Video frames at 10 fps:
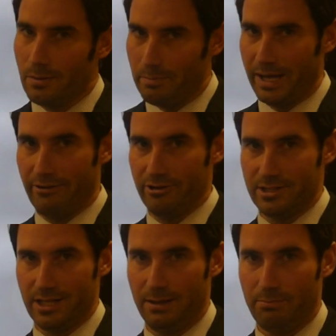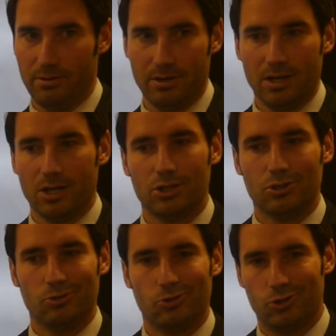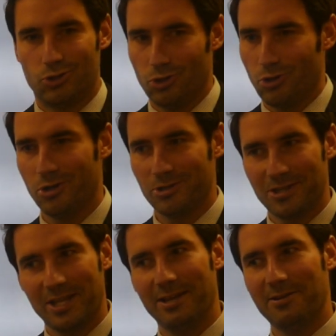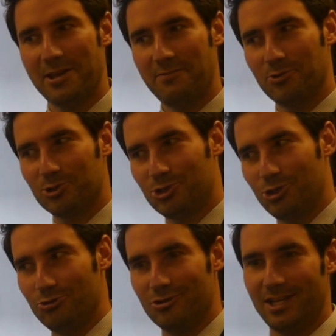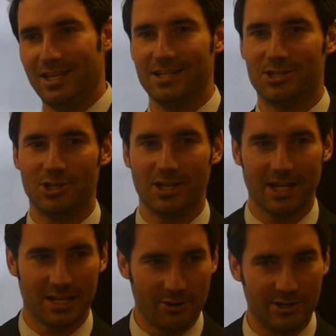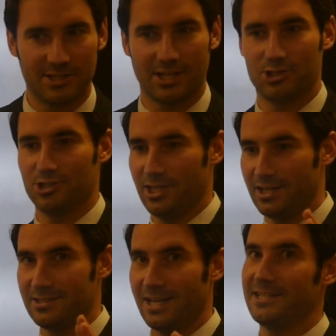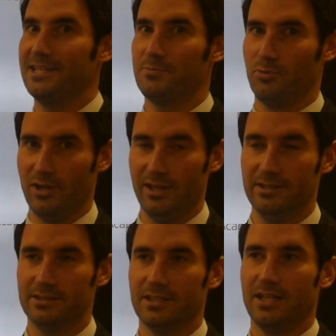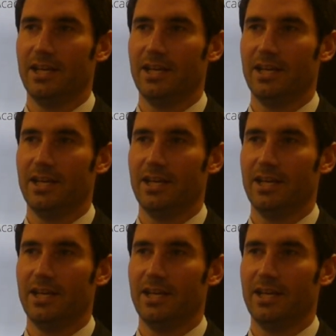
Parent tip, if your student is going to session six, that is brilliant.